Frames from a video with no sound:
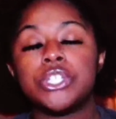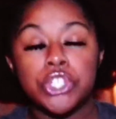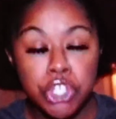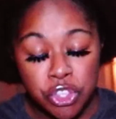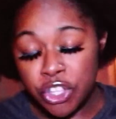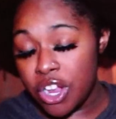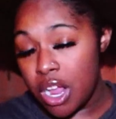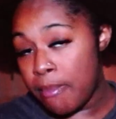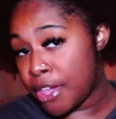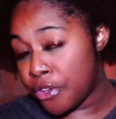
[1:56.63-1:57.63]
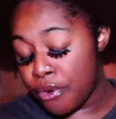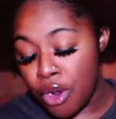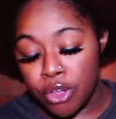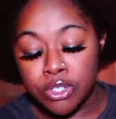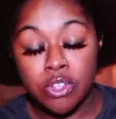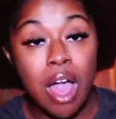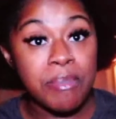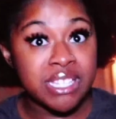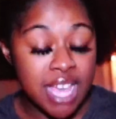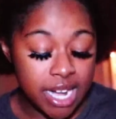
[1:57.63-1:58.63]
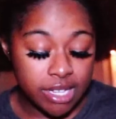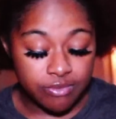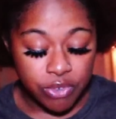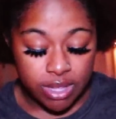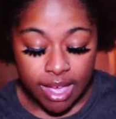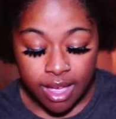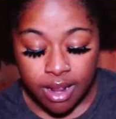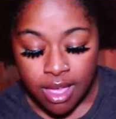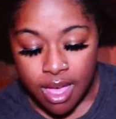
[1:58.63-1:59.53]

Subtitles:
strengthen your hair to make it grow. So I'm excited for that.